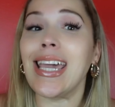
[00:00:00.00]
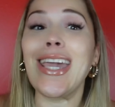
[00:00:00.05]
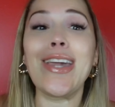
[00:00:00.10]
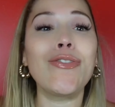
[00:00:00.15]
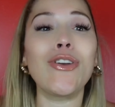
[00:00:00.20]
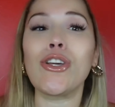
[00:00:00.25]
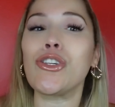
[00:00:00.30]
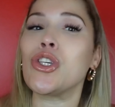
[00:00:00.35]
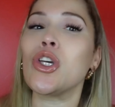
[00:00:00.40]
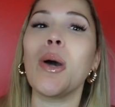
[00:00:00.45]

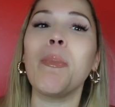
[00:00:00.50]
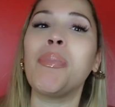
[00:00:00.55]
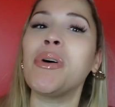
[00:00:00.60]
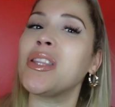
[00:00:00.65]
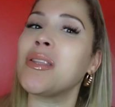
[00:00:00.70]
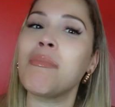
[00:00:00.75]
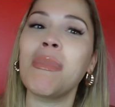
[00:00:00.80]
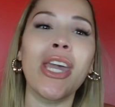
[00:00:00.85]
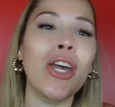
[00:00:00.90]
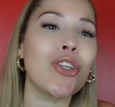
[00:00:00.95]
Even though she's going to
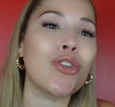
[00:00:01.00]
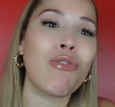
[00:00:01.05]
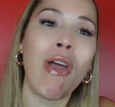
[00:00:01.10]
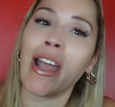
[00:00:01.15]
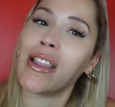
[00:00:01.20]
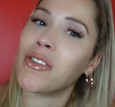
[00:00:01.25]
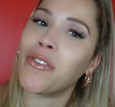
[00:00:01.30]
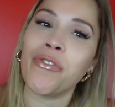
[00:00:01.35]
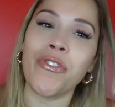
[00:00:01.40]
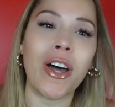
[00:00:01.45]
put them heels
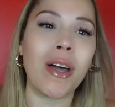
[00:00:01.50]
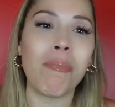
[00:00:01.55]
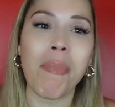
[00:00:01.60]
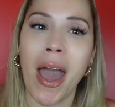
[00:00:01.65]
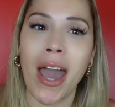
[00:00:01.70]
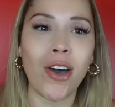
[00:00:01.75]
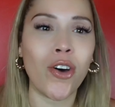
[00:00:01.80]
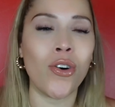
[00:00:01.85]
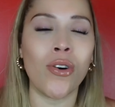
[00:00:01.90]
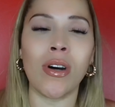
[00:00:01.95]
right the fuck
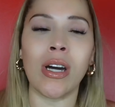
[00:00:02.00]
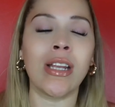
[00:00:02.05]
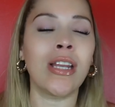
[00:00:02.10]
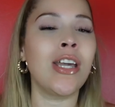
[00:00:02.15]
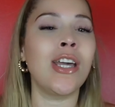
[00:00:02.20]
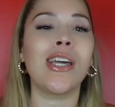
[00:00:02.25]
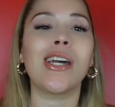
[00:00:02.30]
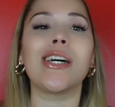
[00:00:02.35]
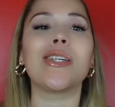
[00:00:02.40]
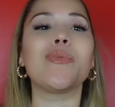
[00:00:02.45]
back on,
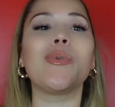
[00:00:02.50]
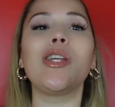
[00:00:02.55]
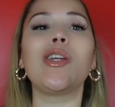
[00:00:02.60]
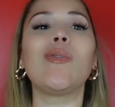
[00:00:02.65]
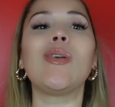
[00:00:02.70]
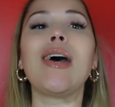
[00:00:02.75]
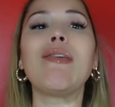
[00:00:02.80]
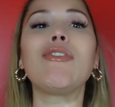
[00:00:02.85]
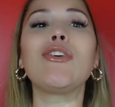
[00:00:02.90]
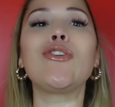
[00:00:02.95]
because we
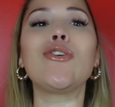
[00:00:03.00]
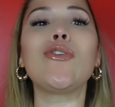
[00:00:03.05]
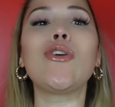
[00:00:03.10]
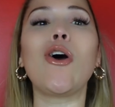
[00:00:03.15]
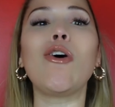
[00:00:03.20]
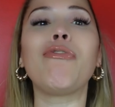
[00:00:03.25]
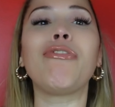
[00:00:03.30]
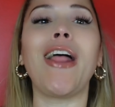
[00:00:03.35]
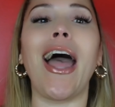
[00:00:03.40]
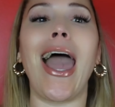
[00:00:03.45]
don't ever do
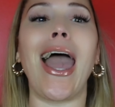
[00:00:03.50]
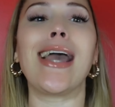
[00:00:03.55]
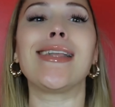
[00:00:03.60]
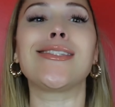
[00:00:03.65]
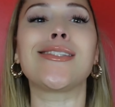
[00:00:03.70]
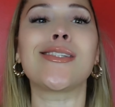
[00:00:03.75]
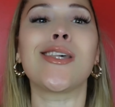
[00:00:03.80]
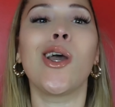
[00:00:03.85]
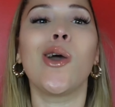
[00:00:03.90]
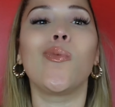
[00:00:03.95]
no
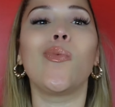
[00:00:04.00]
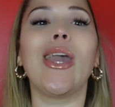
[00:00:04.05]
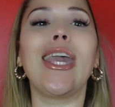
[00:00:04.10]
flats.